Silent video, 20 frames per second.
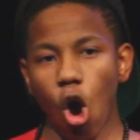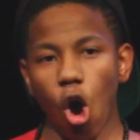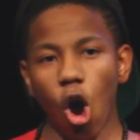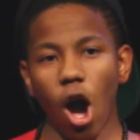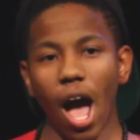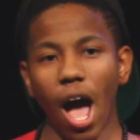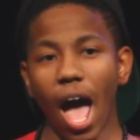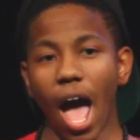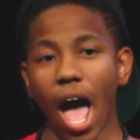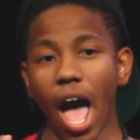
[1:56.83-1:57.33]

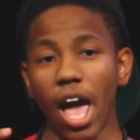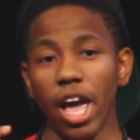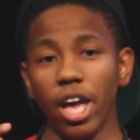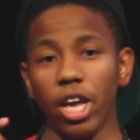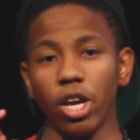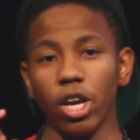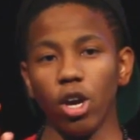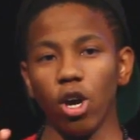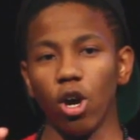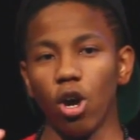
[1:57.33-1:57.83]
or
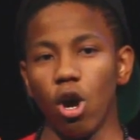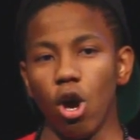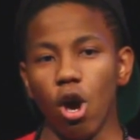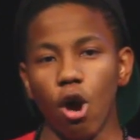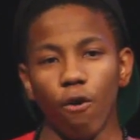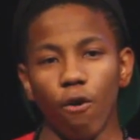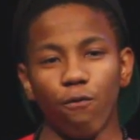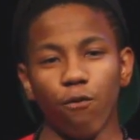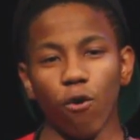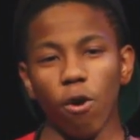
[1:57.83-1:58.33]
hang
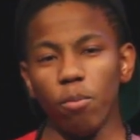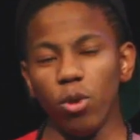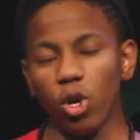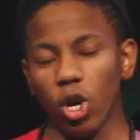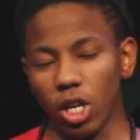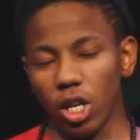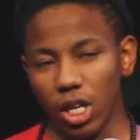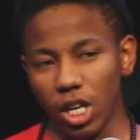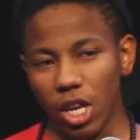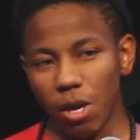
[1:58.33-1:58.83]
from
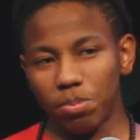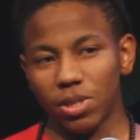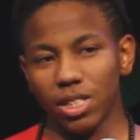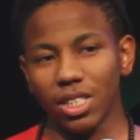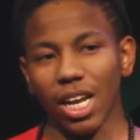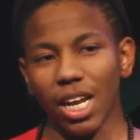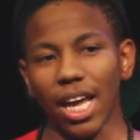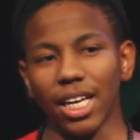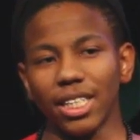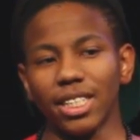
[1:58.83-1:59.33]
your
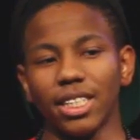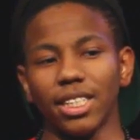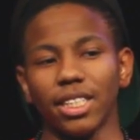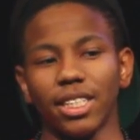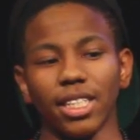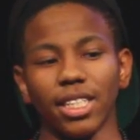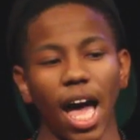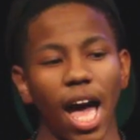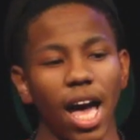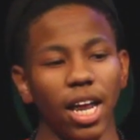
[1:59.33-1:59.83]
lips like
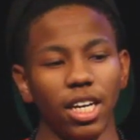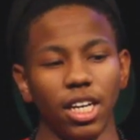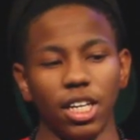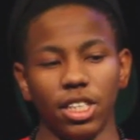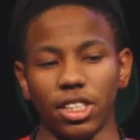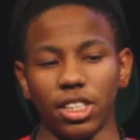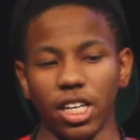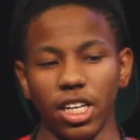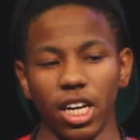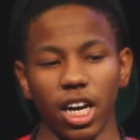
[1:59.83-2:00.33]

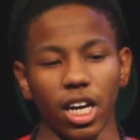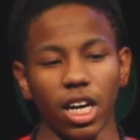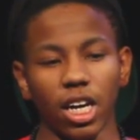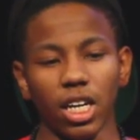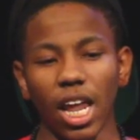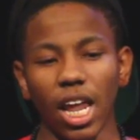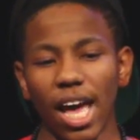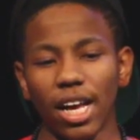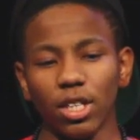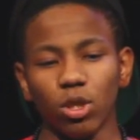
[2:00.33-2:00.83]
silence in a
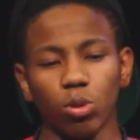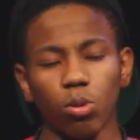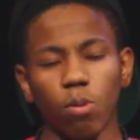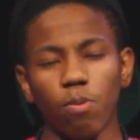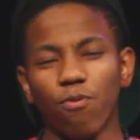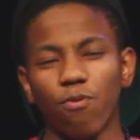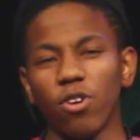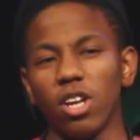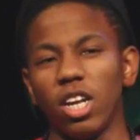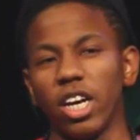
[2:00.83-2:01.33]

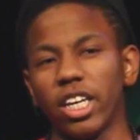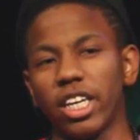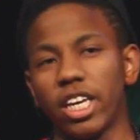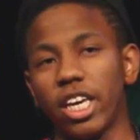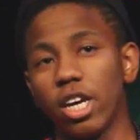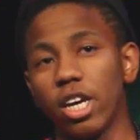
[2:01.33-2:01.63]
classroom full of